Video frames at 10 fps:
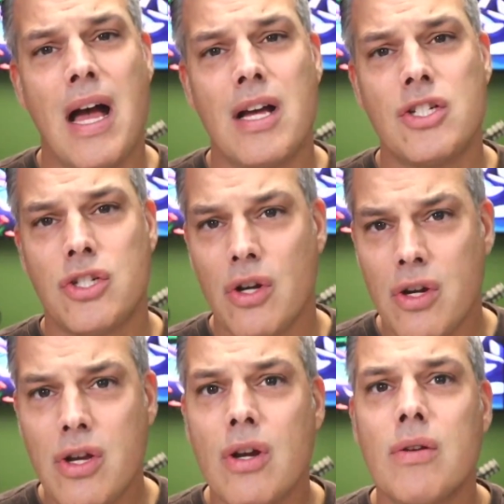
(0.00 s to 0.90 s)
Sure,
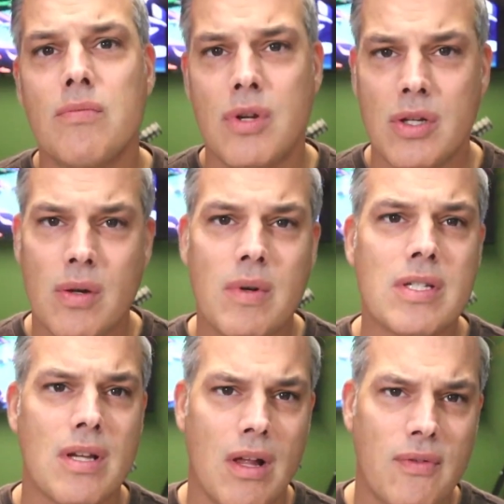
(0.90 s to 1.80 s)
you're doing a
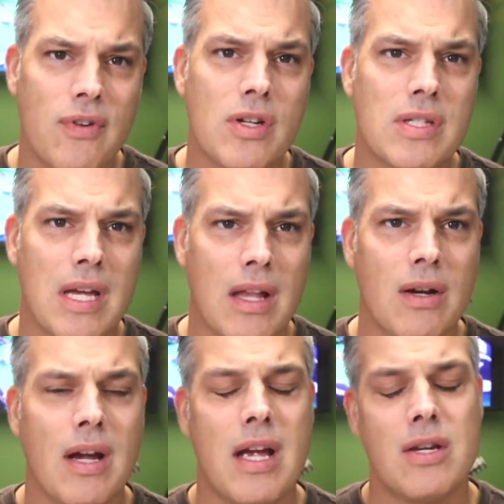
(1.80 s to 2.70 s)
solid for your seller
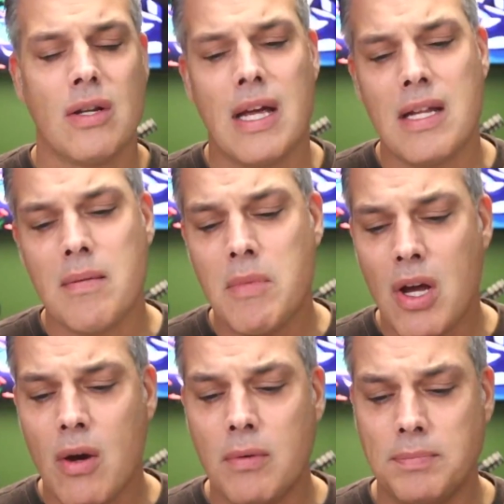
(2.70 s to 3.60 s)
and you're letting them
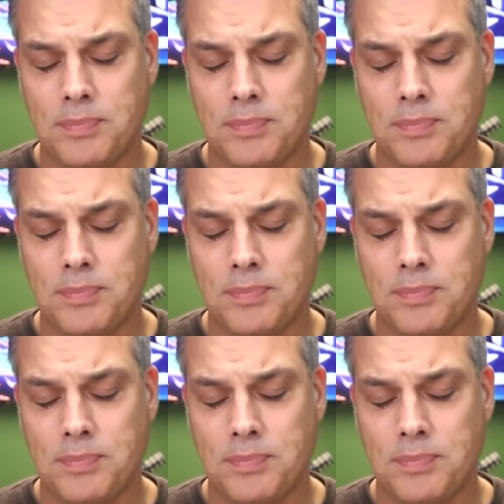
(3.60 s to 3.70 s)
know